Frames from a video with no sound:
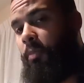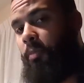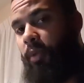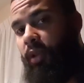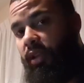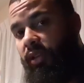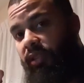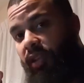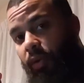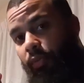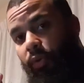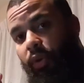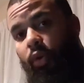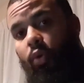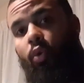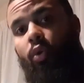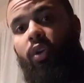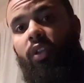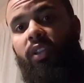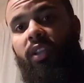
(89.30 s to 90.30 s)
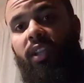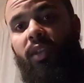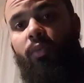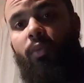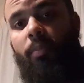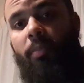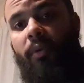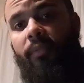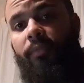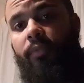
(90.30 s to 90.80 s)
because I recorded it
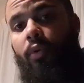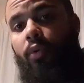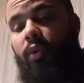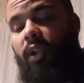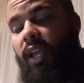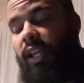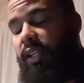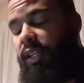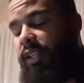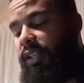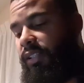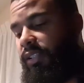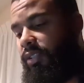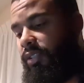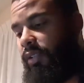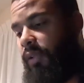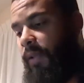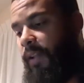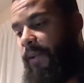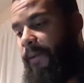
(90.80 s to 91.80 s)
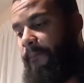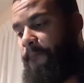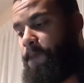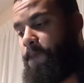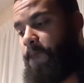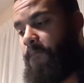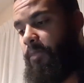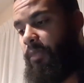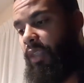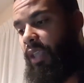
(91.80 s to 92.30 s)
with my phone like this
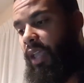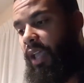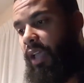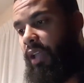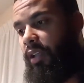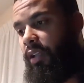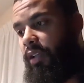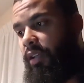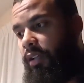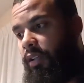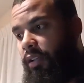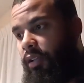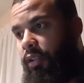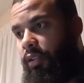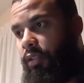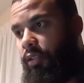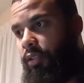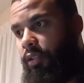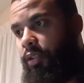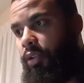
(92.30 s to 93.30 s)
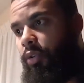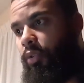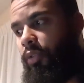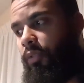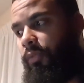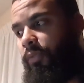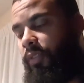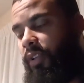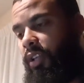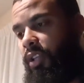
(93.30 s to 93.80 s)
and uh, you know
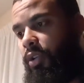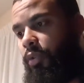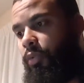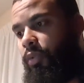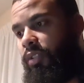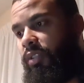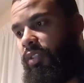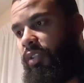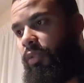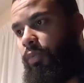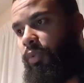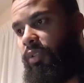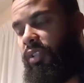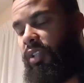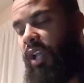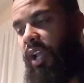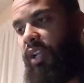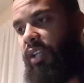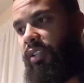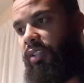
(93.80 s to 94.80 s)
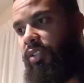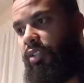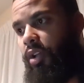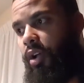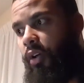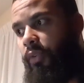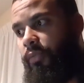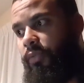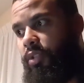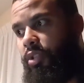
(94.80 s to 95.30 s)
the video was uh, was kind of
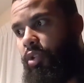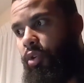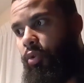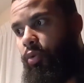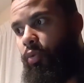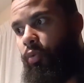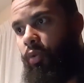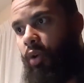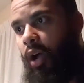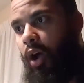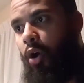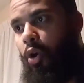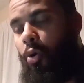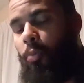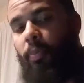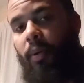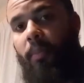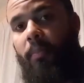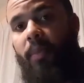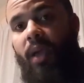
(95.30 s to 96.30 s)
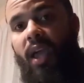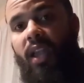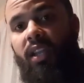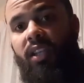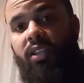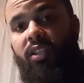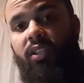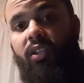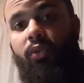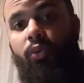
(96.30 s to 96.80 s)
soft so I hope I
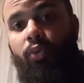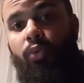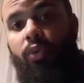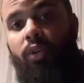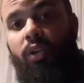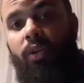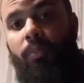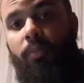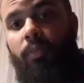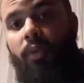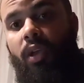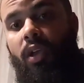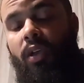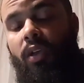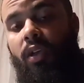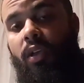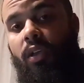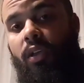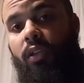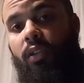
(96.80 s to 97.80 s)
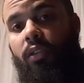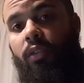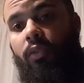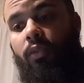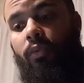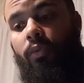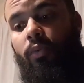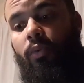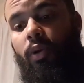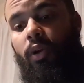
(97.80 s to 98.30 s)
managed to um,
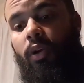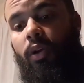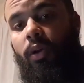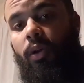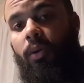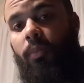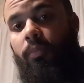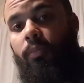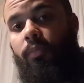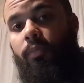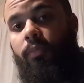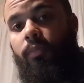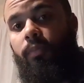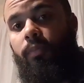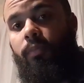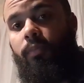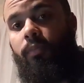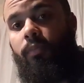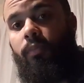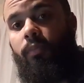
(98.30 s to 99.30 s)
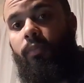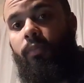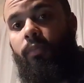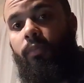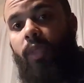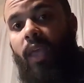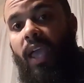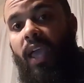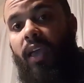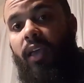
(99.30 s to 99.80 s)
to uh,
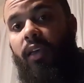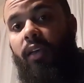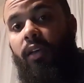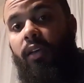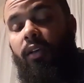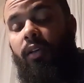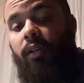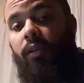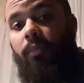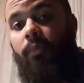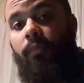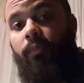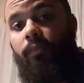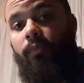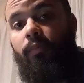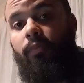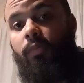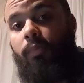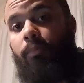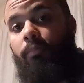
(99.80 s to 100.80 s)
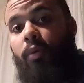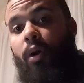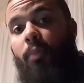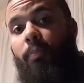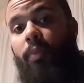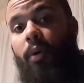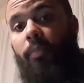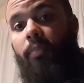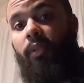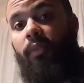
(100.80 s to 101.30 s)
um,
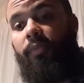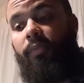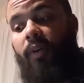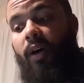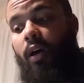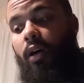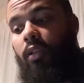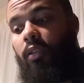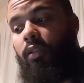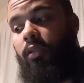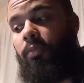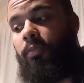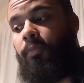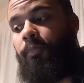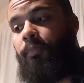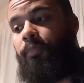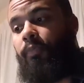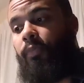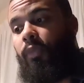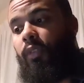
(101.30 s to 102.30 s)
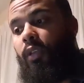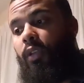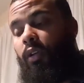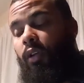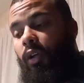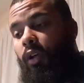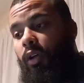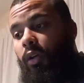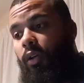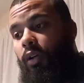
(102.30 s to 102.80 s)
pump up the volume
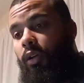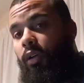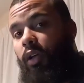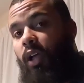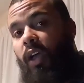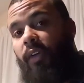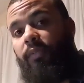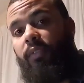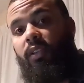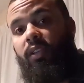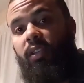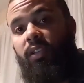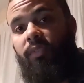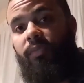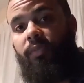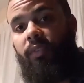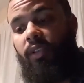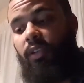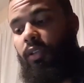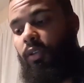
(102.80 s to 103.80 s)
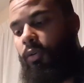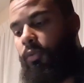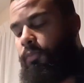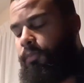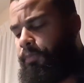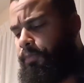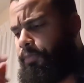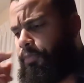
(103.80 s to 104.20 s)
uh, after this video